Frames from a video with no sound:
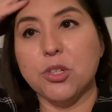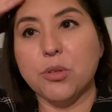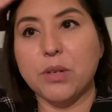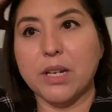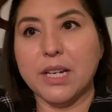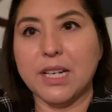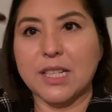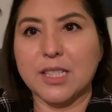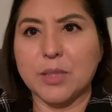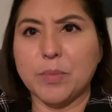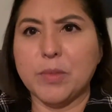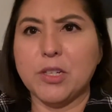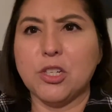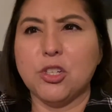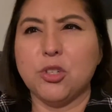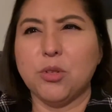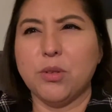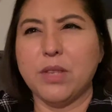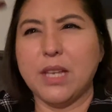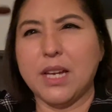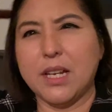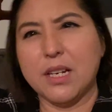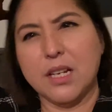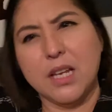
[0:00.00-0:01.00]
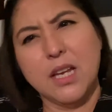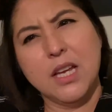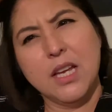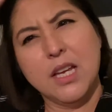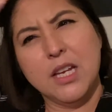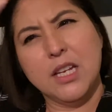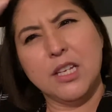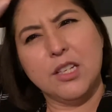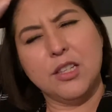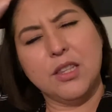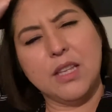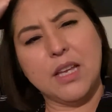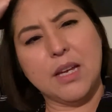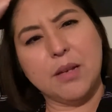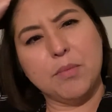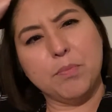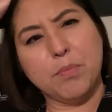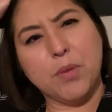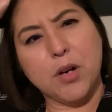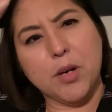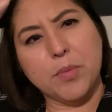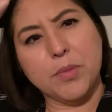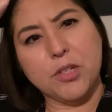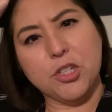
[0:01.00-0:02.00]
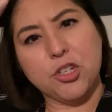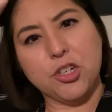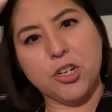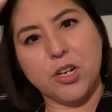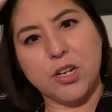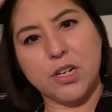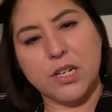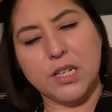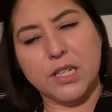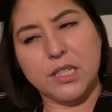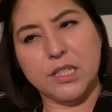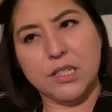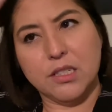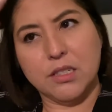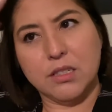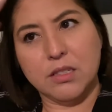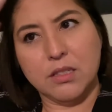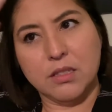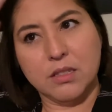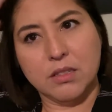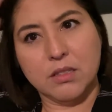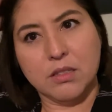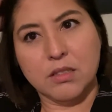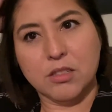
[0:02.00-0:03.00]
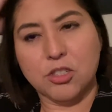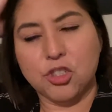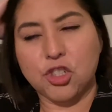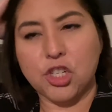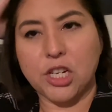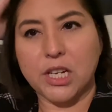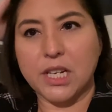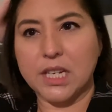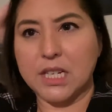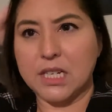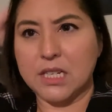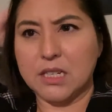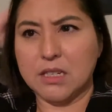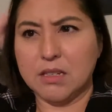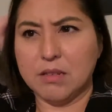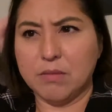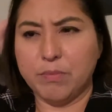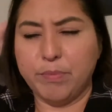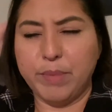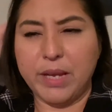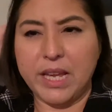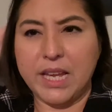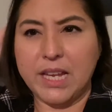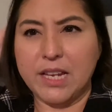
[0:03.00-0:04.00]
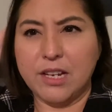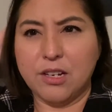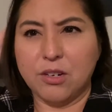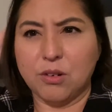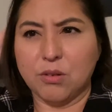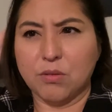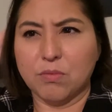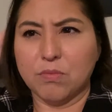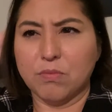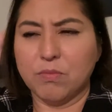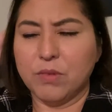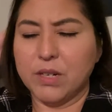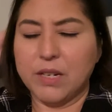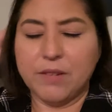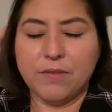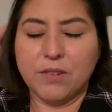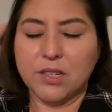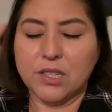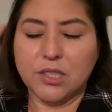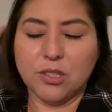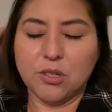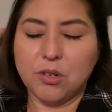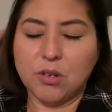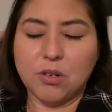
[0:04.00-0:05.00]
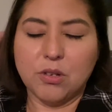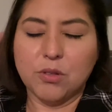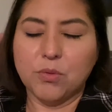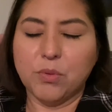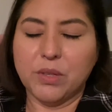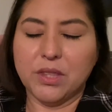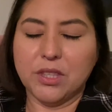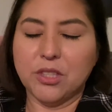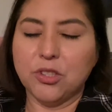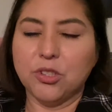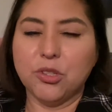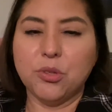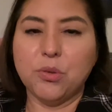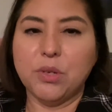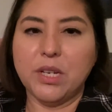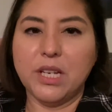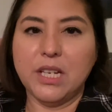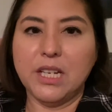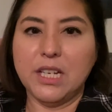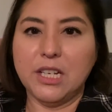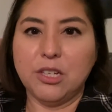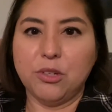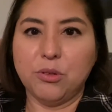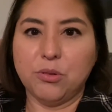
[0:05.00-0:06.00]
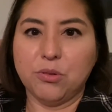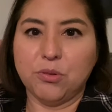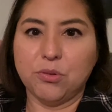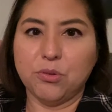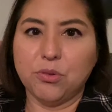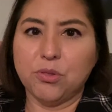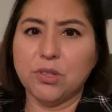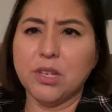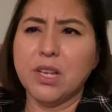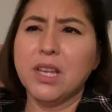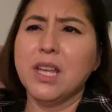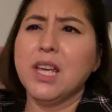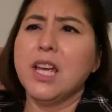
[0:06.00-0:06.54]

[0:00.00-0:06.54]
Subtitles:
I guess I'm gonna do that Parmesan chicken bake or whatever it's called with the zucchini noodles.